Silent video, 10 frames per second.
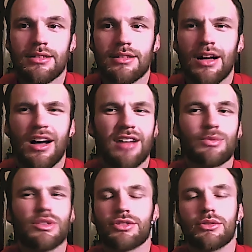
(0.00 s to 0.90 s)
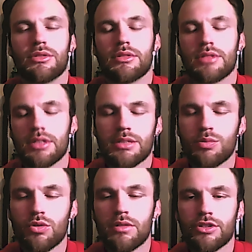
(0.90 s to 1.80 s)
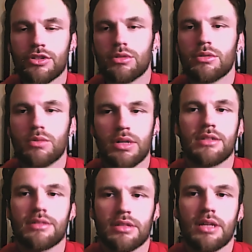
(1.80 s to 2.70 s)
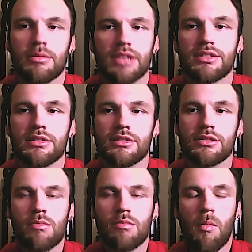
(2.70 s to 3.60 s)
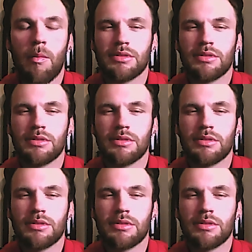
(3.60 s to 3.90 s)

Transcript: it's real short because it's more of a short awareness like message. I